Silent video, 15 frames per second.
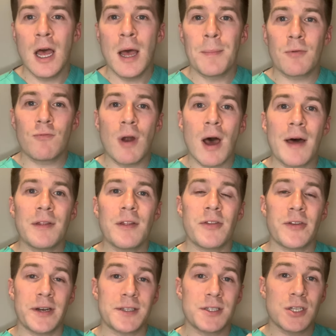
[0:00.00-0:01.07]
but rather
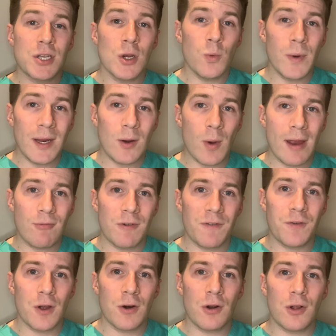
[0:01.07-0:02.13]
than a 2 week wait
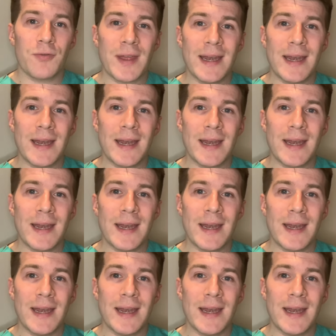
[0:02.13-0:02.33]
referral,